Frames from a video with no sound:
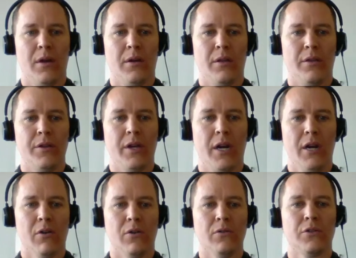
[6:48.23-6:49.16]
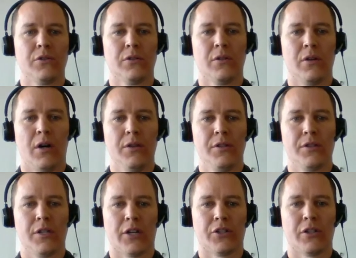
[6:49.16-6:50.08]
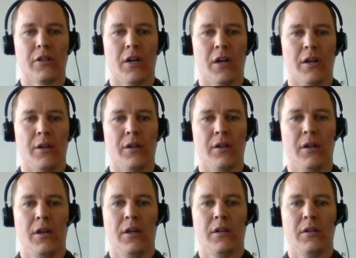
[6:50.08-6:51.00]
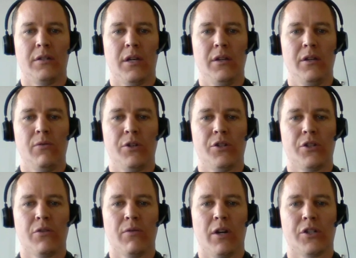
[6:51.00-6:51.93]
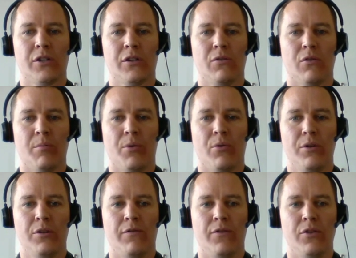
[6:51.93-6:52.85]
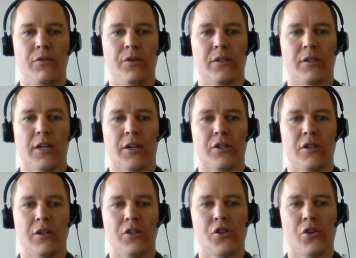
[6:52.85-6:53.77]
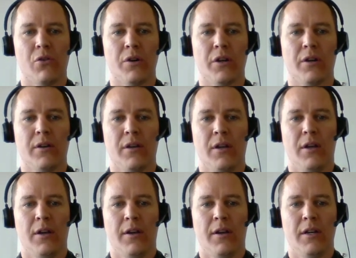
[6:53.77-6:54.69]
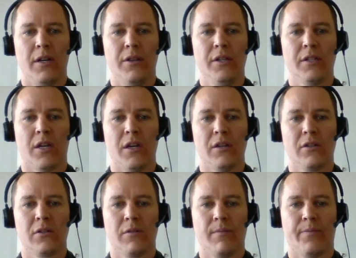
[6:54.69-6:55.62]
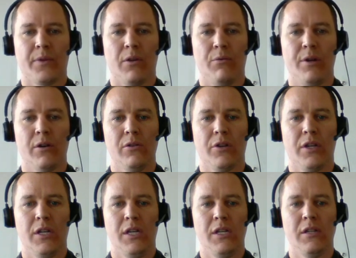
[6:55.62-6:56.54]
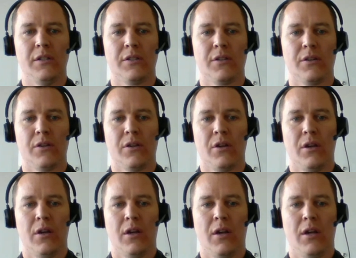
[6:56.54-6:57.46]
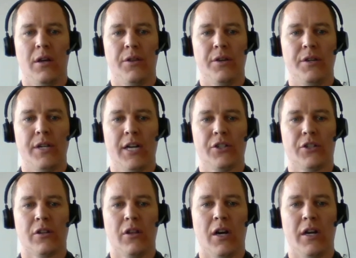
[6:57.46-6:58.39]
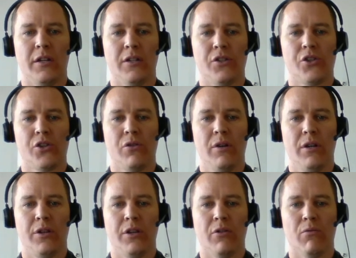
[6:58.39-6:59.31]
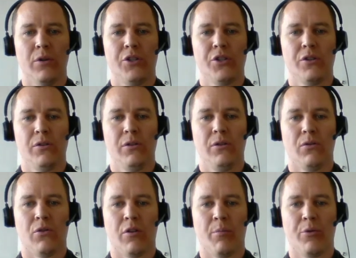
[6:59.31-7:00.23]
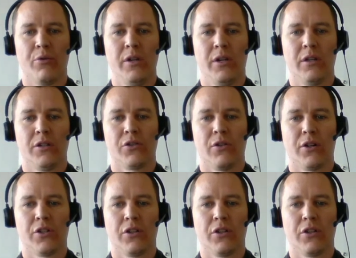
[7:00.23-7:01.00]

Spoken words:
The arrows on the section line tell you which direction or point of view the section is showing. In this case, we are looking east. The dashed line is showing the original or pre-construction